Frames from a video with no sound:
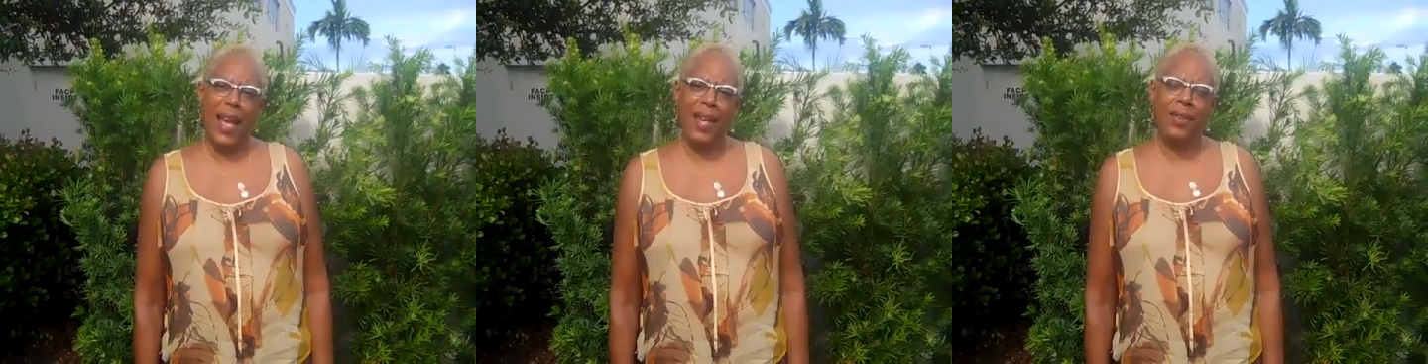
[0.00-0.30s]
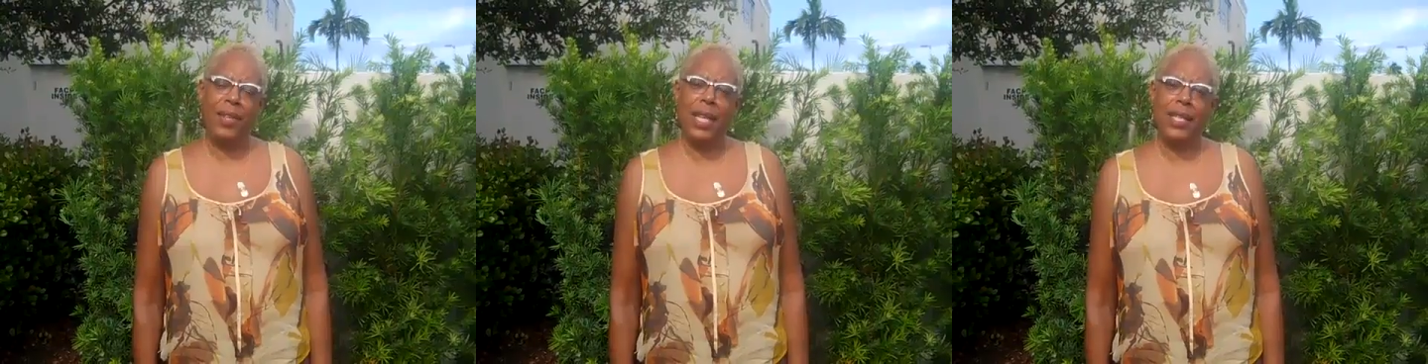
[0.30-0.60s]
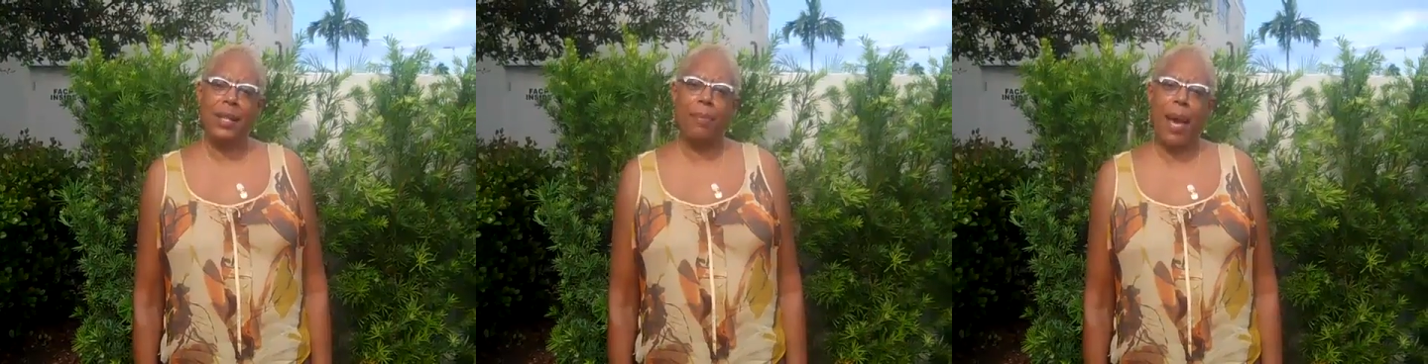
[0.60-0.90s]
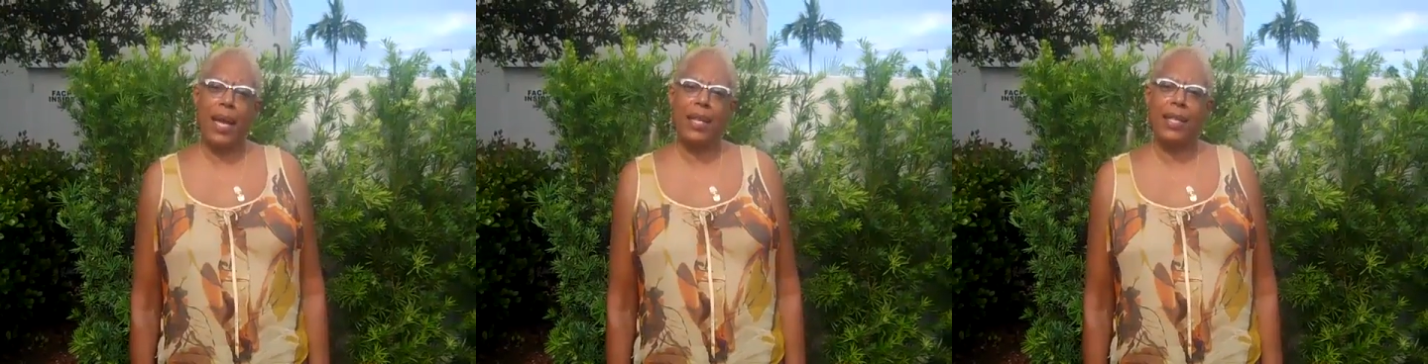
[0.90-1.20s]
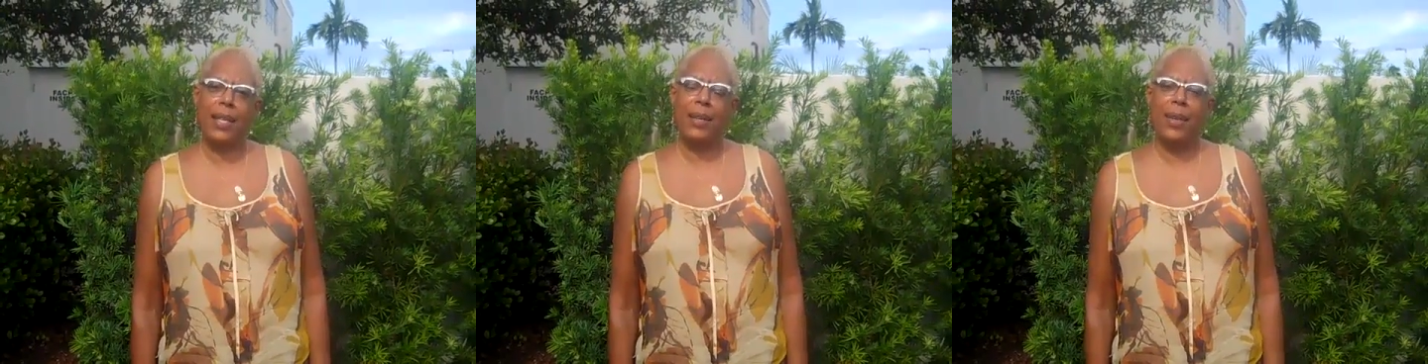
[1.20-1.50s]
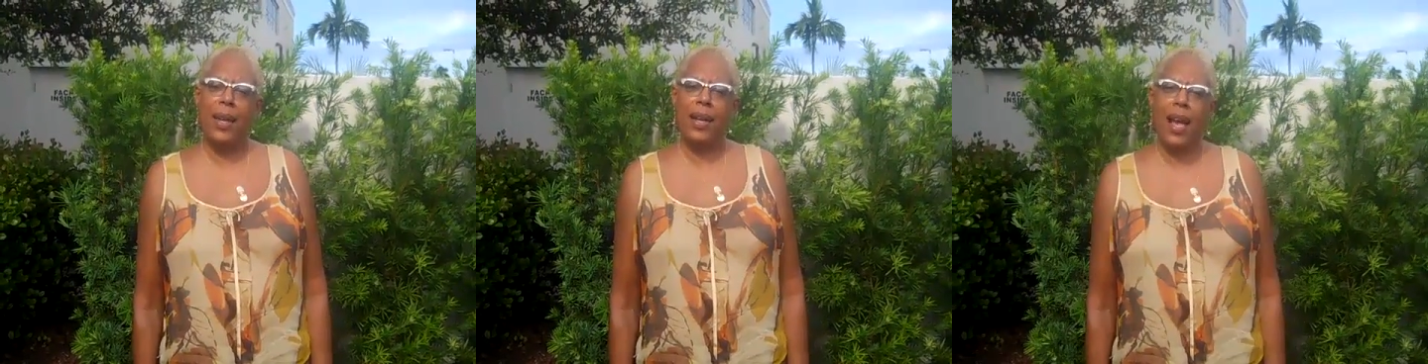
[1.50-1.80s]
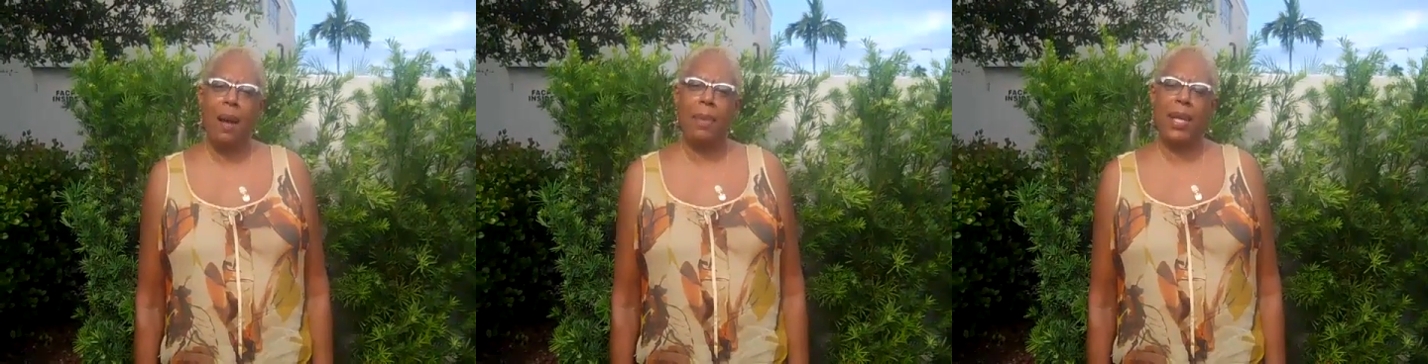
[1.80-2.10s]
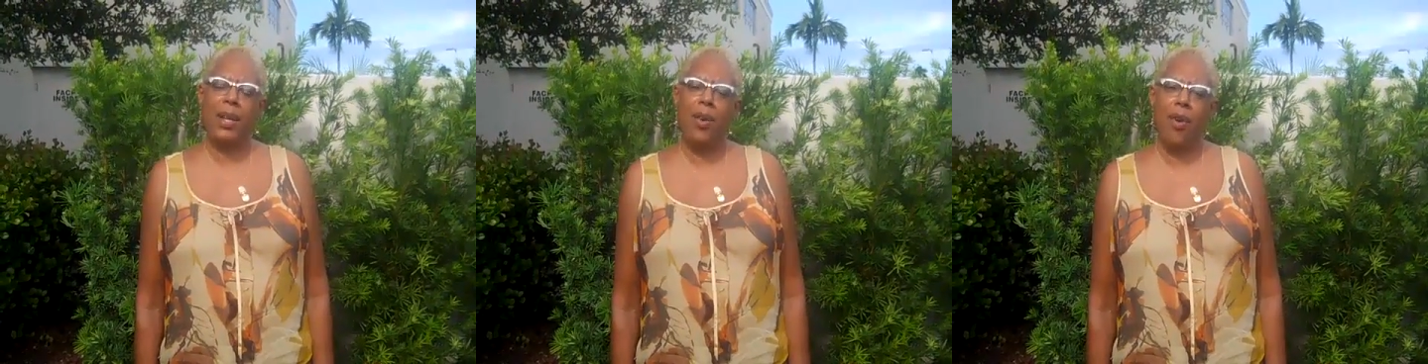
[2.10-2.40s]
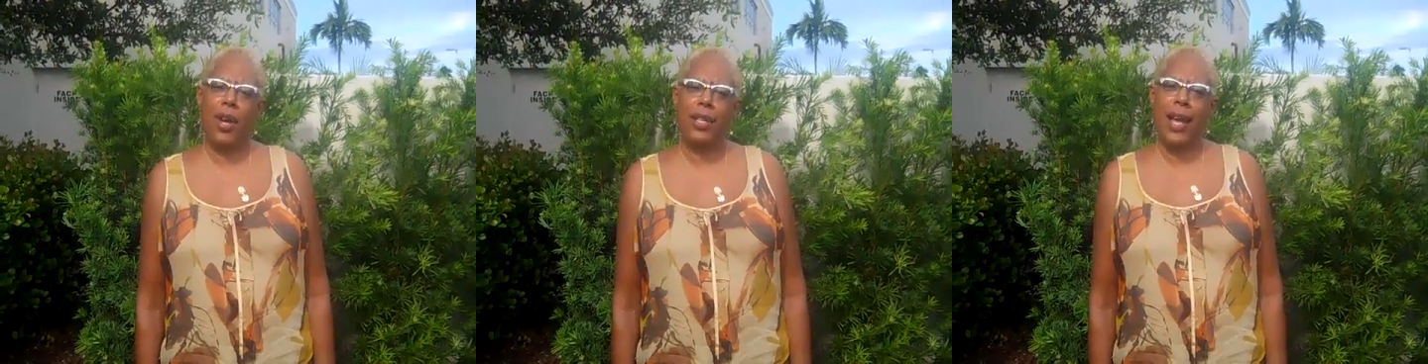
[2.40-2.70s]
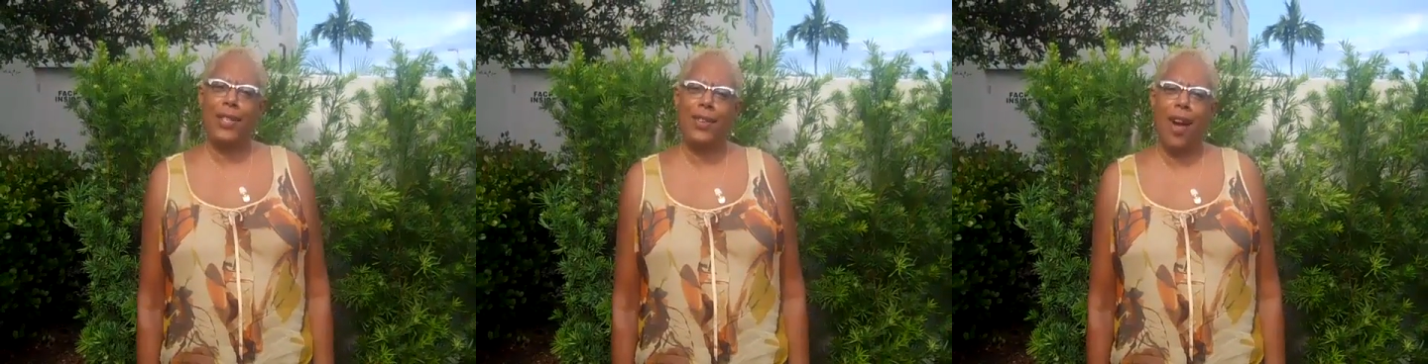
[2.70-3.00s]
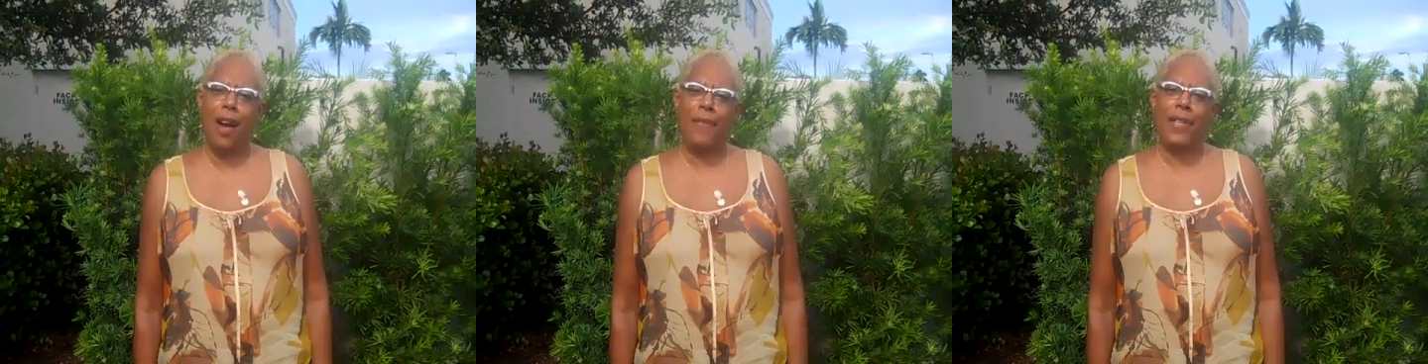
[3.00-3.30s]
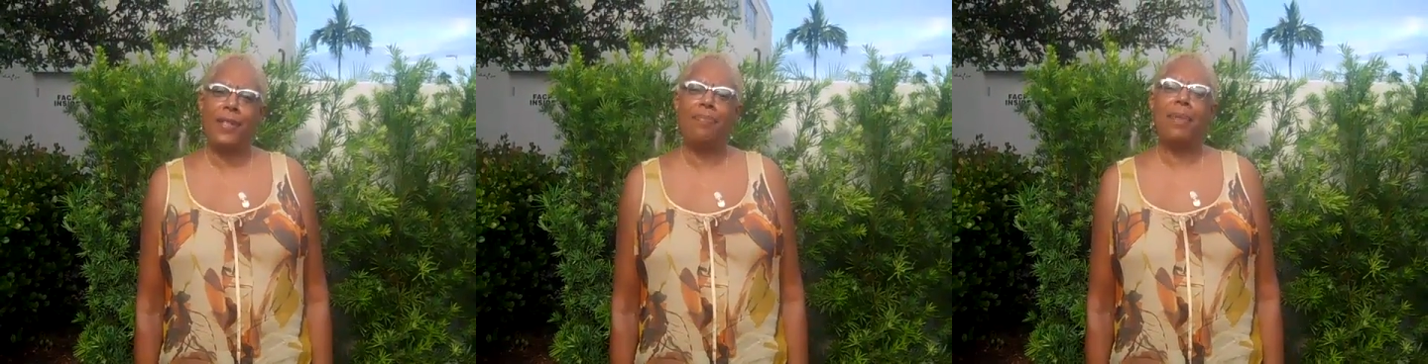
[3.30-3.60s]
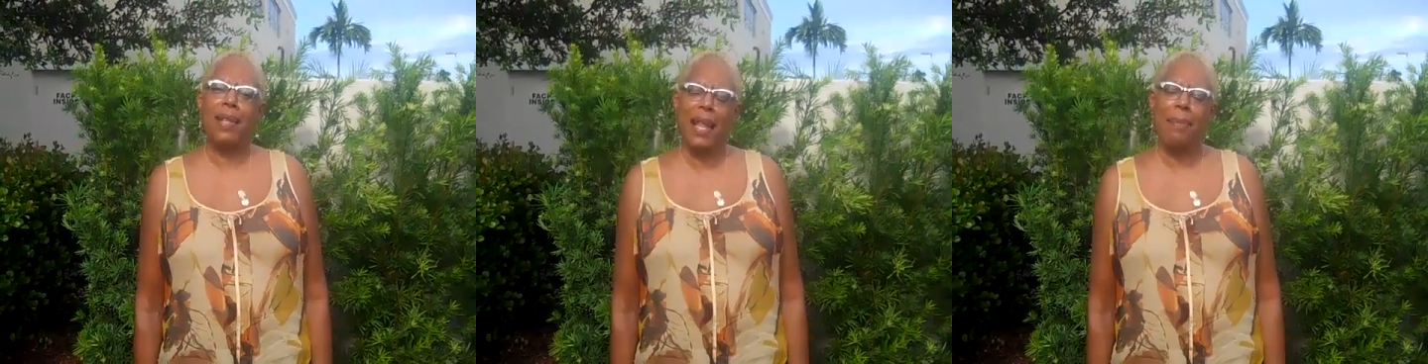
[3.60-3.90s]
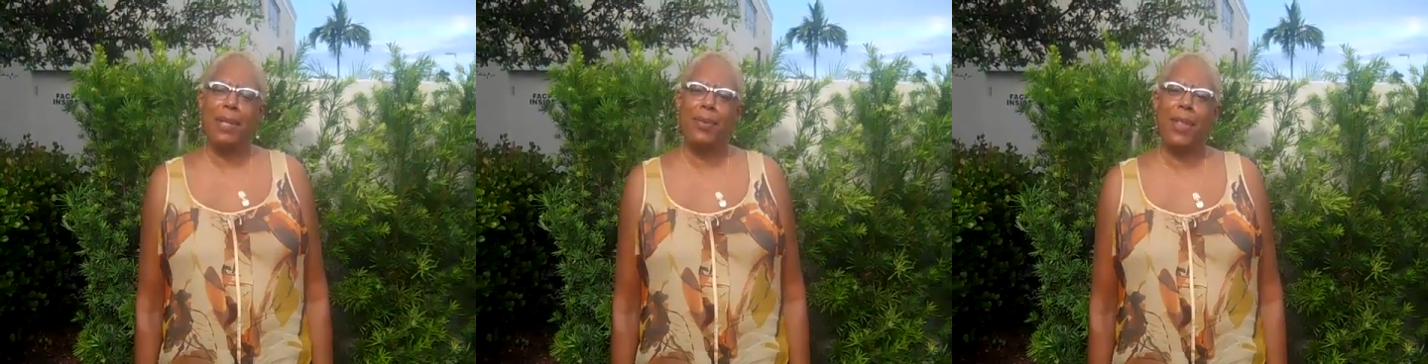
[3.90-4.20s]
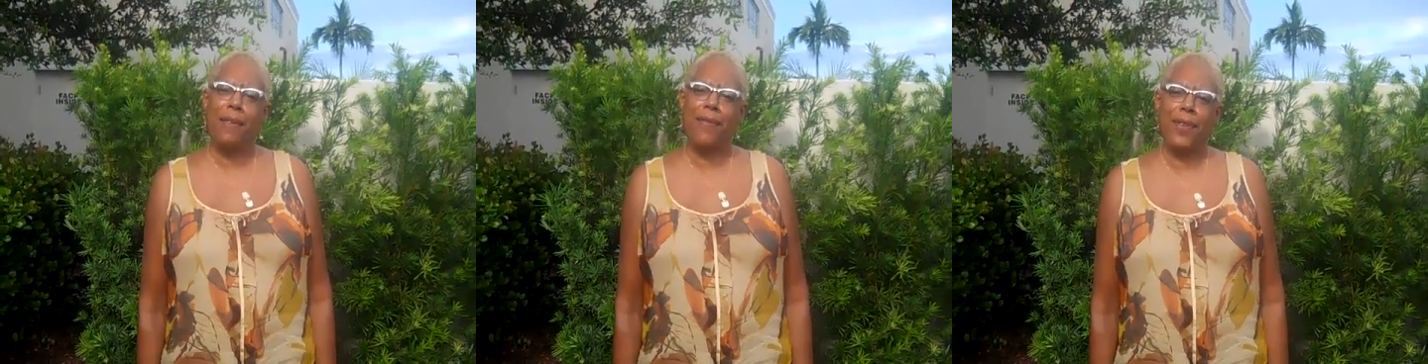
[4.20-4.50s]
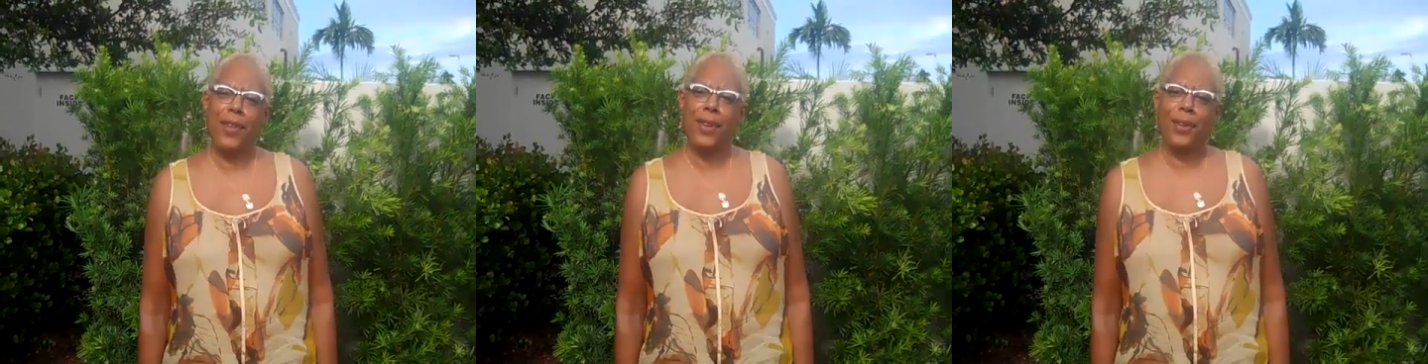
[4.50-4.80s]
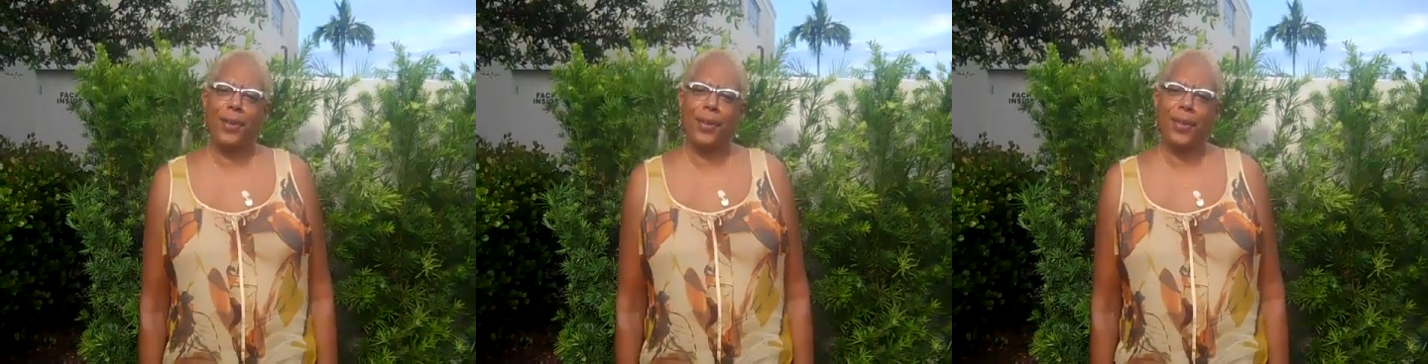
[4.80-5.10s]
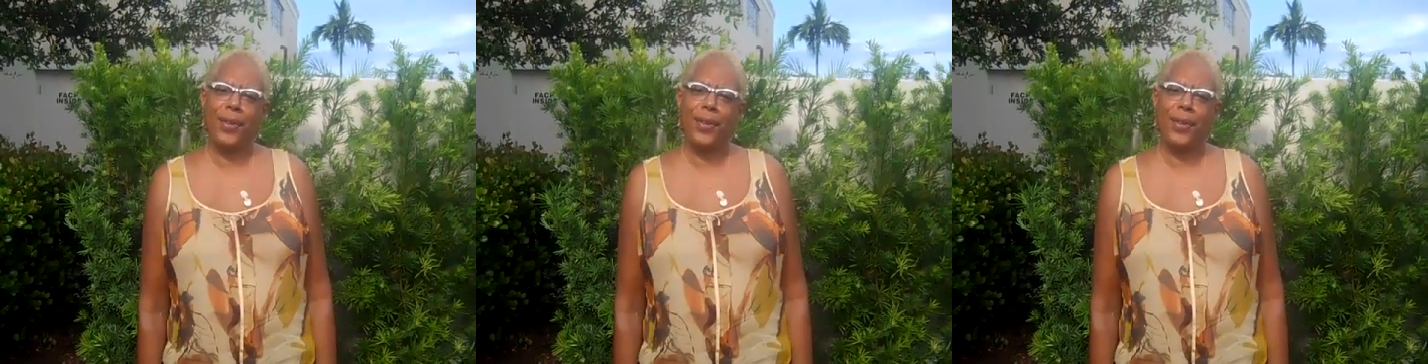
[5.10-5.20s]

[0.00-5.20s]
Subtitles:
and you need somebody to come in and organize your office, let me do that for you.